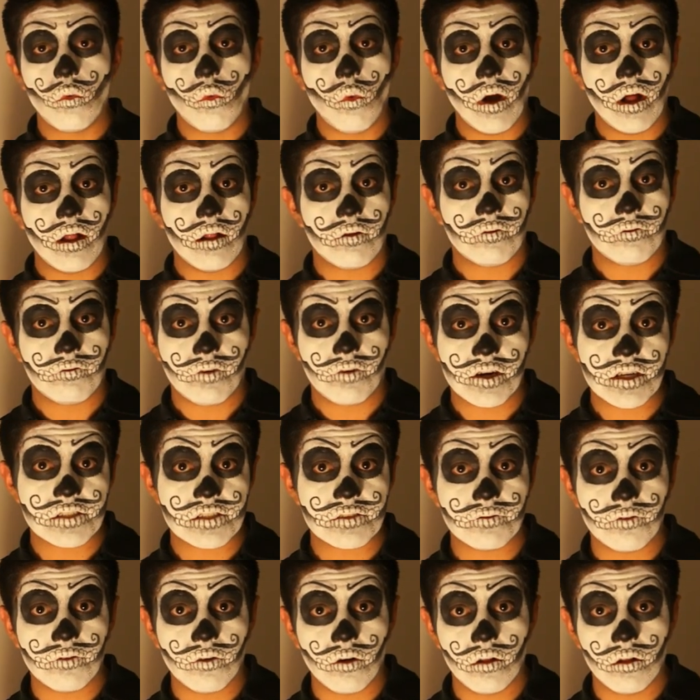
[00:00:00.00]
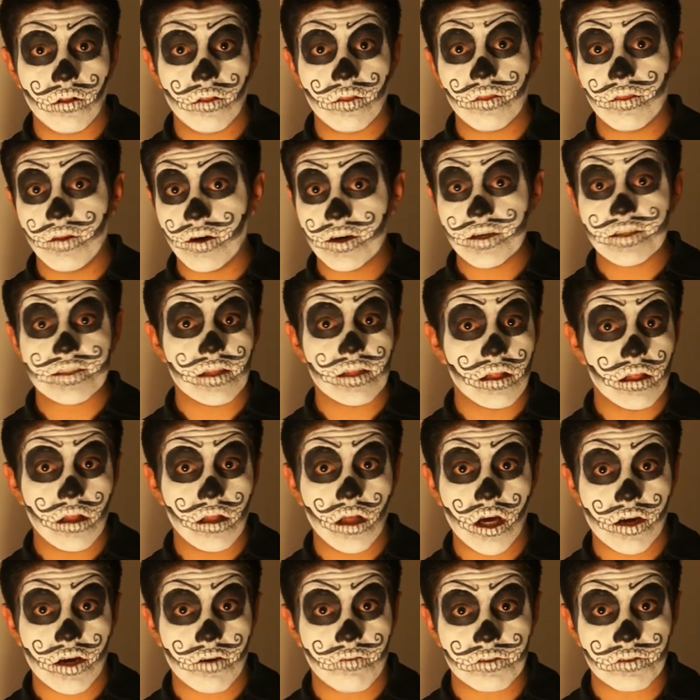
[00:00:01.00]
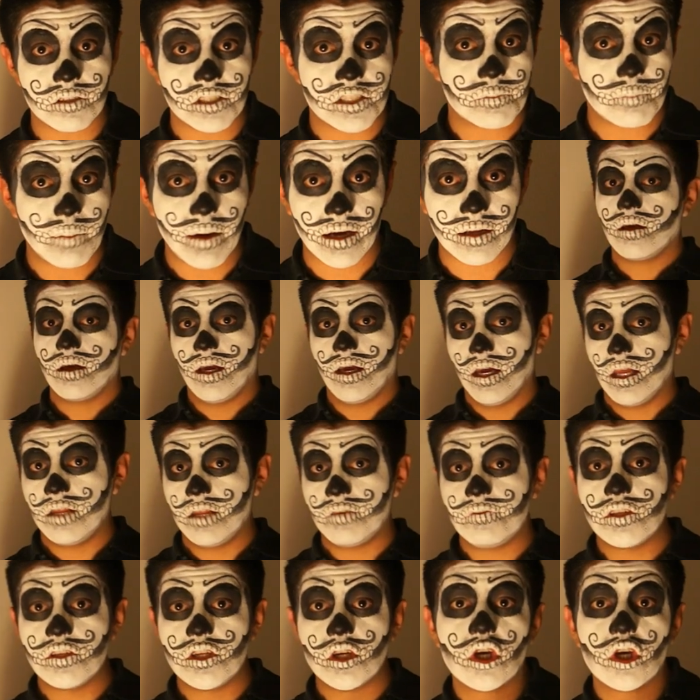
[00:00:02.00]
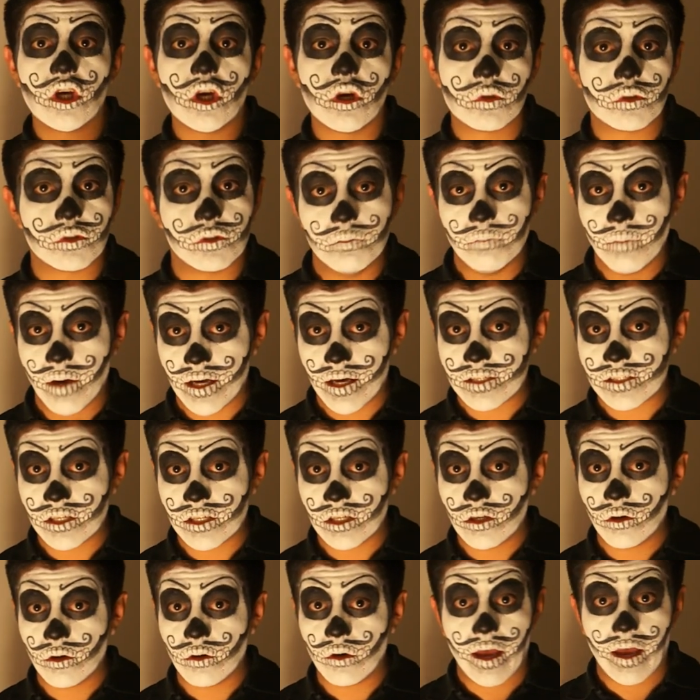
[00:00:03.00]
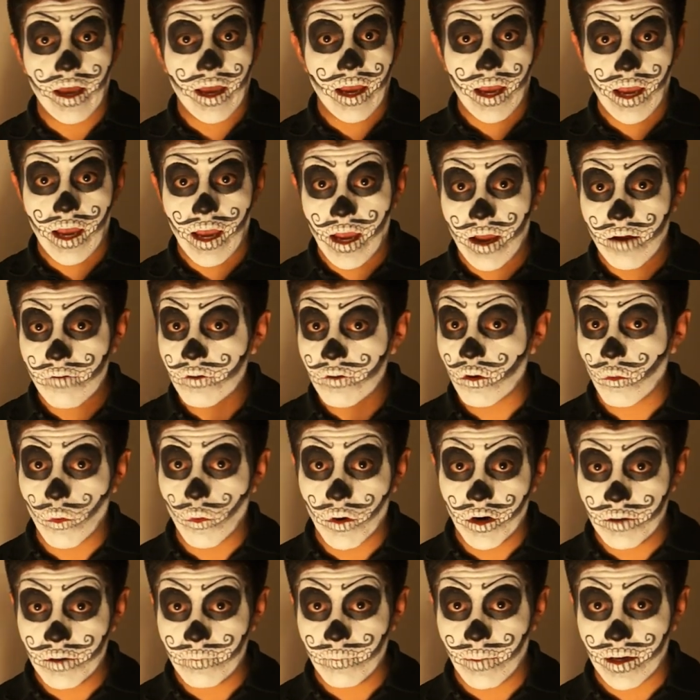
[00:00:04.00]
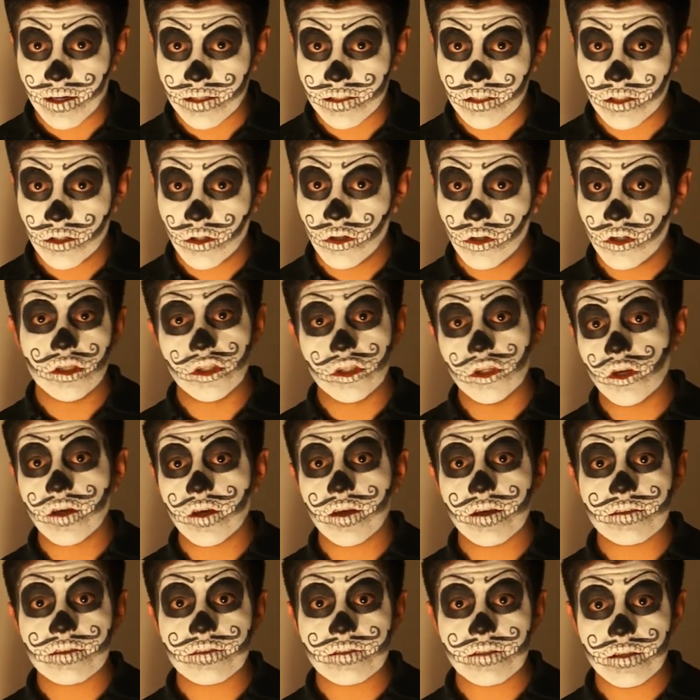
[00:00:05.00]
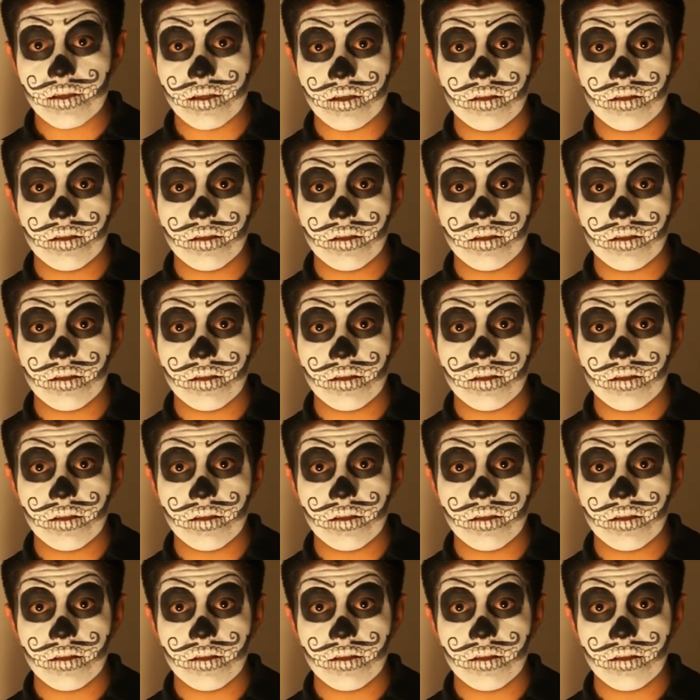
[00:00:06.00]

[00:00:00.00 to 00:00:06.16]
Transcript: Well, first of all, there is a lot of respect. And if you go to Mexico, everywhere in Mexico, you can see